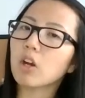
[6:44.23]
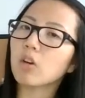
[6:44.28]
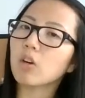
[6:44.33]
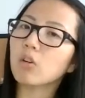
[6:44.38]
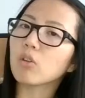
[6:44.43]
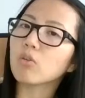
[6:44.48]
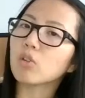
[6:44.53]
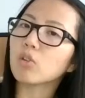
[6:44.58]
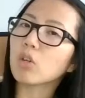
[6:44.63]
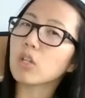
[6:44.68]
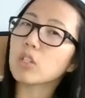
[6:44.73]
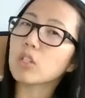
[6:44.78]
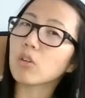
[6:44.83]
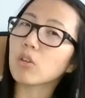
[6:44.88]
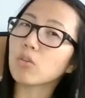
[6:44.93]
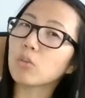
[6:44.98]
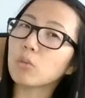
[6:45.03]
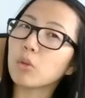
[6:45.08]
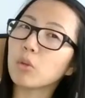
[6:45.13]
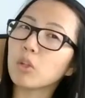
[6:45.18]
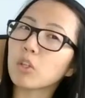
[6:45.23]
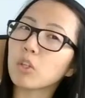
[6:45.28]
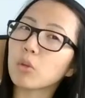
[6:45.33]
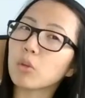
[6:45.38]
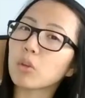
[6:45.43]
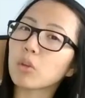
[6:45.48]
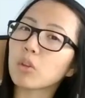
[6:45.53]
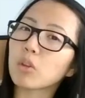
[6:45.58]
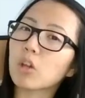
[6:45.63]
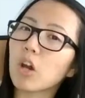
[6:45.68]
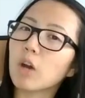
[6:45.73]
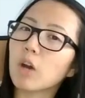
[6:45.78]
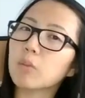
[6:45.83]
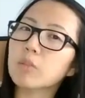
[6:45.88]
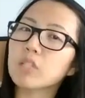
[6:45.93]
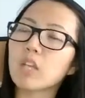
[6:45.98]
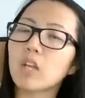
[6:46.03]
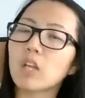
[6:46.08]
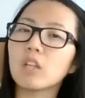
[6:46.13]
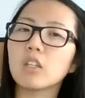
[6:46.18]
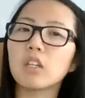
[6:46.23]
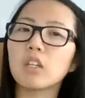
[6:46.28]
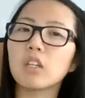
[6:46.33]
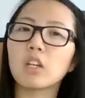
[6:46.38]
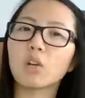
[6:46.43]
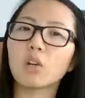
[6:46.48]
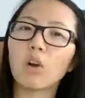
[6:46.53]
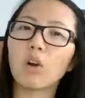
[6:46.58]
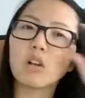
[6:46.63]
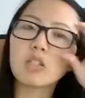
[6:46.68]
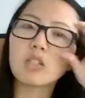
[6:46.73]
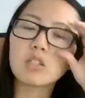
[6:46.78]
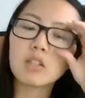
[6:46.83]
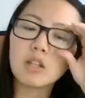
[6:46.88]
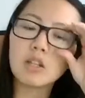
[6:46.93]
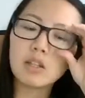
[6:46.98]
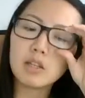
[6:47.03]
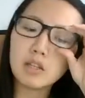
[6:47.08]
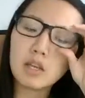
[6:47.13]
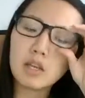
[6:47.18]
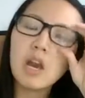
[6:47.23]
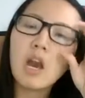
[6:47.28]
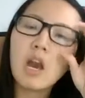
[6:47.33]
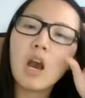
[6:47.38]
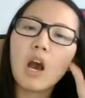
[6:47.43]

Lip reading: I don't know if you guys are familiar with upselling and cross-selling.